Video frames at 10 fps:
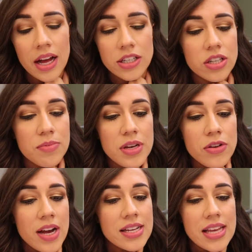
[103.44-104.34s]
I just love
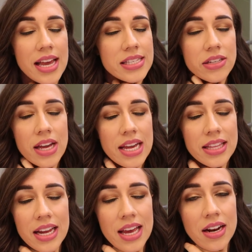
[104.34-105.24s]
meeting you guys. I still
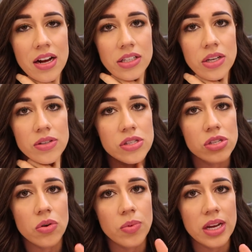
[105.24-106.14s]
hate that I can't hug you. It's
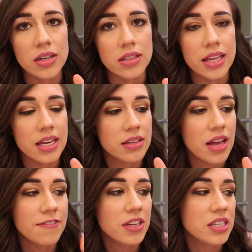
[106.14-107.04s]
so weird. Like it,
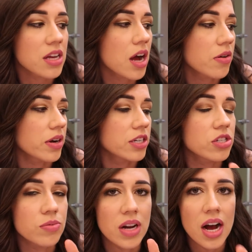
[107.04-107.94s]
I feel like it's awkward. I
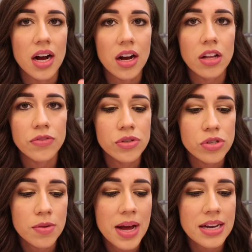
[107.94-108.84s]
just want to hug all of you
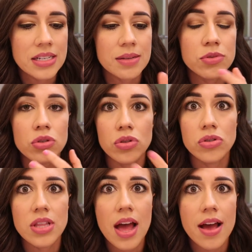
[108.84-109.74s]
so bad because I'm so
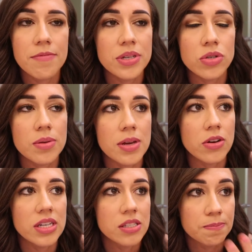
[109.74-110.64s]
used to that. I've been doing meet
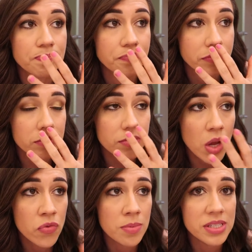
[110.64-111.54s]
and greets
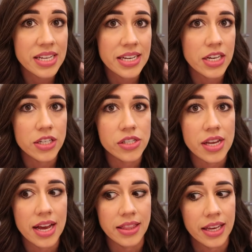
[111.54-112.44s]
for almost ten
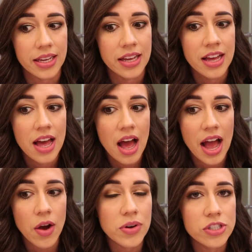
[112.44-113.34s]
years, and like
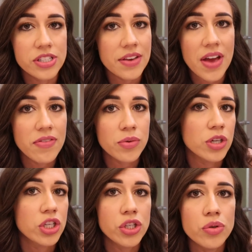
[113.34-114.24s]
I always just give
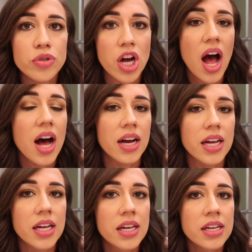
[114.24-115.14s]
everyone a huge hug.